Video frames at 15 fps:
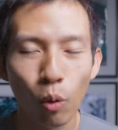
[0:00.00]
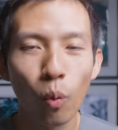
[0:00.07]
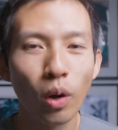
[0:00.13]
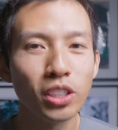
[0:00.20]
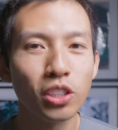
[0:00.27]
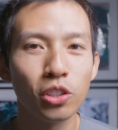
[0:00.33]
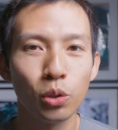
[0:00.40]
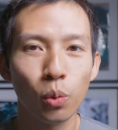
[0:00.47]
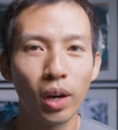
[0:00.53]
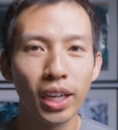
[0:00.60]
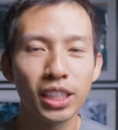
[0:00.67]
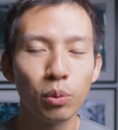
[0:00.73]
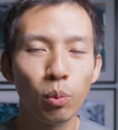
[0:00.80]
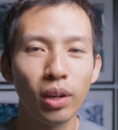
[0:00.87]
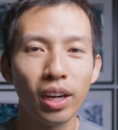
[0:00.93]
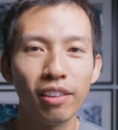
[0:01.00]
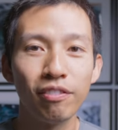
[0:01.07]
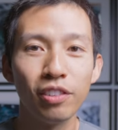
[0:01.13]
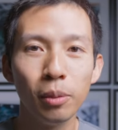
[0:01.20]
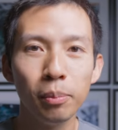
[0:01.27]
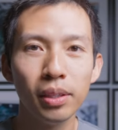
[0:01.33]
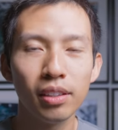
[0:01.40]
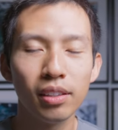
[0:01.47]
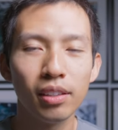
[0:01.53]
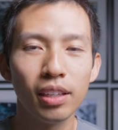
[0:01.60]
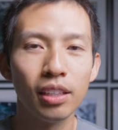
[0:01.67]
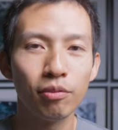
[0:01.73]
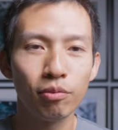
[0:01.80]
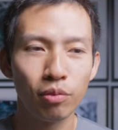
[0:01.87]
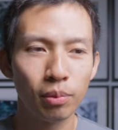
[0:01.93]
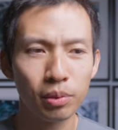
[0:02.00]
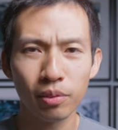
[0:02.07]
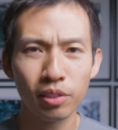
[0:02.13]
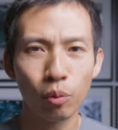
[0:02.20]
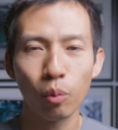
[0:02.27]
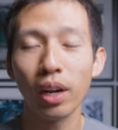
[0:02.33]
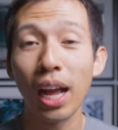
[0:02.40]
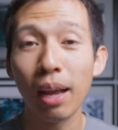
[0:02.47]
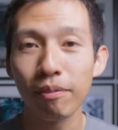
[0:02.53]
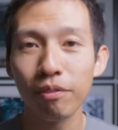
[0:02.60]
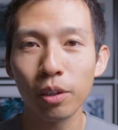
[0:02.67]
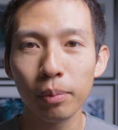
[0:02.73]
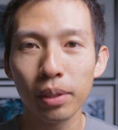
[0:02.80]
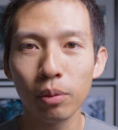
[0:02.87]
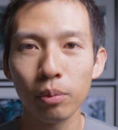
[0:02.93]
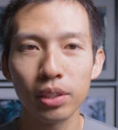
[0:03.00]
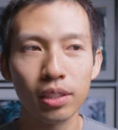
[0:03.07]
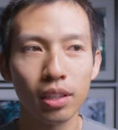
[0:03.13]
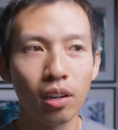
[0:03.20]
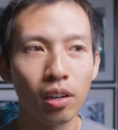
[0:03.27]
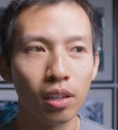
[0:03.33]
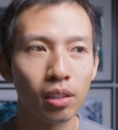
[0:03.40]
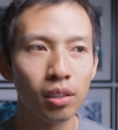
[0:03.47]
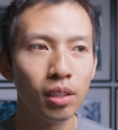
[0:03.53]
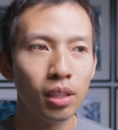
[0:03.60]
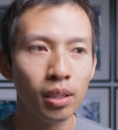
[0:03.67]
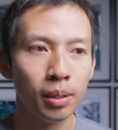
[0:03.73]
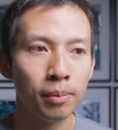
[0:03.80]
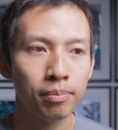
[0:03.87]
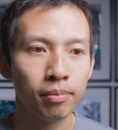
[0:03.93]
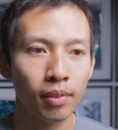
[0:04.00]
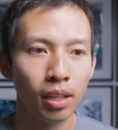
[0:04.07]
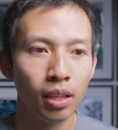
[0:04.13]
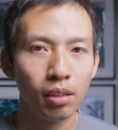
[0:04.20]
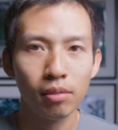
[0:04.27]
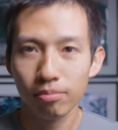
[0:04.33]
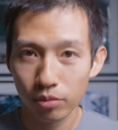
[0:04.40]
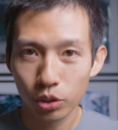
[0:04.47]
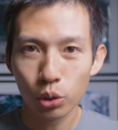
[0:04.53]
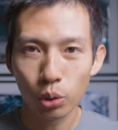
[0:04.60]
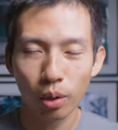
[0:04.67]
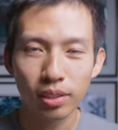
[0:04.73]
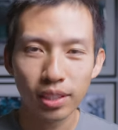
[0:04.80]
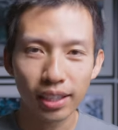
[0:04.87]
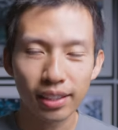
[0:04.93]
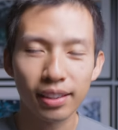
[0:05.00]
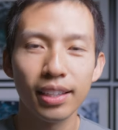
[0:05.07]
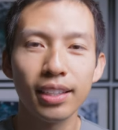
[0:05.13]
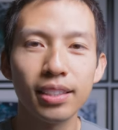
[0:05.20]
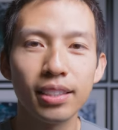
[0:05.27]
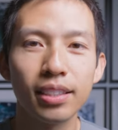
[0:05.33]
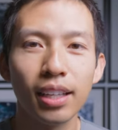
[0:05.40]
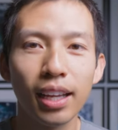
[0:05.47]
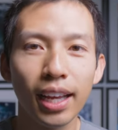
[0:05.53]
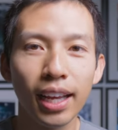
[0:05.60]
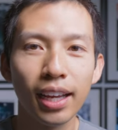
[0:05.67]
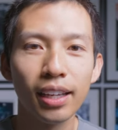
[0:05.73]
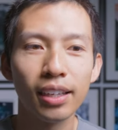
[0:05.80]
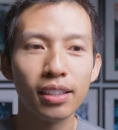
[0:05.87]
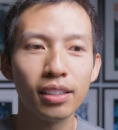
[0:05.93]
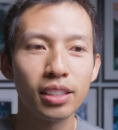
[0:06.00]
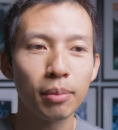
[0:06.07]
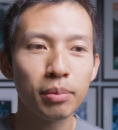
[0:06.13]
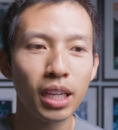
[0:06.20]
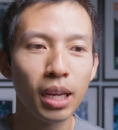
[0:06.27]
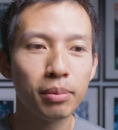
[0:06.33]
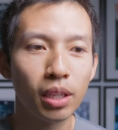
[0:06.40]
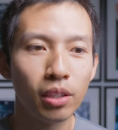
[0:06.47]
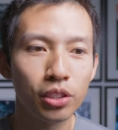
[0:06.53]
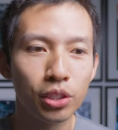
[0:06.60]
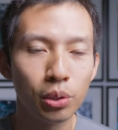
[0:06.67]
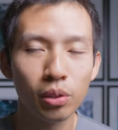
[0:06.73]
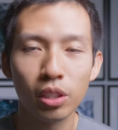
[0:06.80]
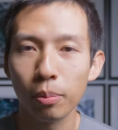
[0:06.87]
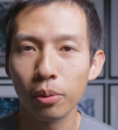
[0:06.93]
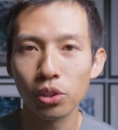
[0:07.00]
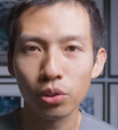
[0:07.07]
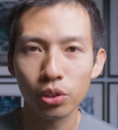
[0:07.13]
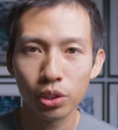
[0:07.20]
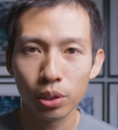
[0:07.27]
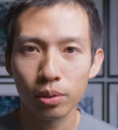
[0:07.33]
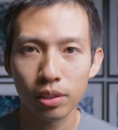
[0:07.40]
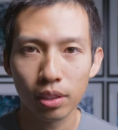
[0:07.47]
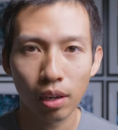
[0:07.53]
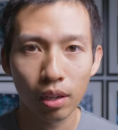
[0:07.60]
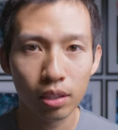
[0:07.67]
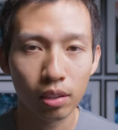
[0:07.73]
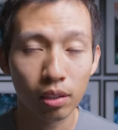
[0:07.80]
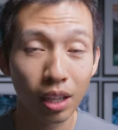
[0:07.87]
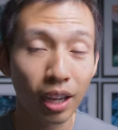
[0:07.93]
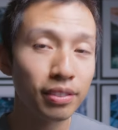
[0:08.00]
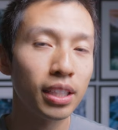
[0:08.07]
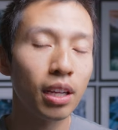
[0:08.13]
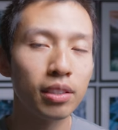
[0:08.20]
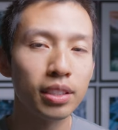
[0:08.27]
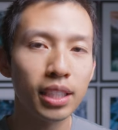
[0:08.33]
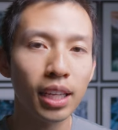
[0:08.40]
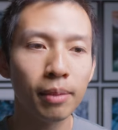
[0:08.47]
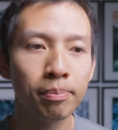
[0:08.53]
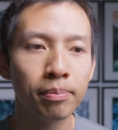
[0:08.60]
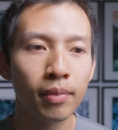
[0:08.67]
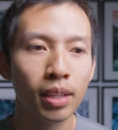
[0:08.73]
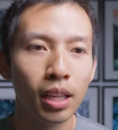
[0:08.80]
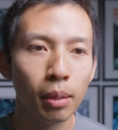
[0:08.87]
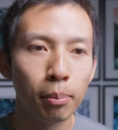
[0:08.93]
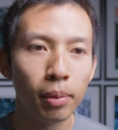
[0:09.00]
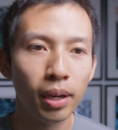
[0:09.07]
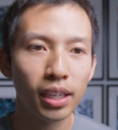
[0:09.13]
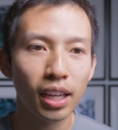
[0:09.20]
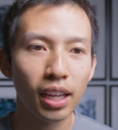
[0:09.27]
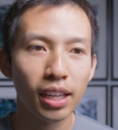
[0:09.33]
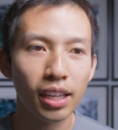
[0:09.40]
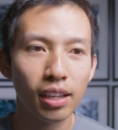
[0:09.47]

once or twice when I film it, and in terms of what I'm filming, which are tutorials like this, and sometimes I'll do commercial shoots on a lifestyle set. But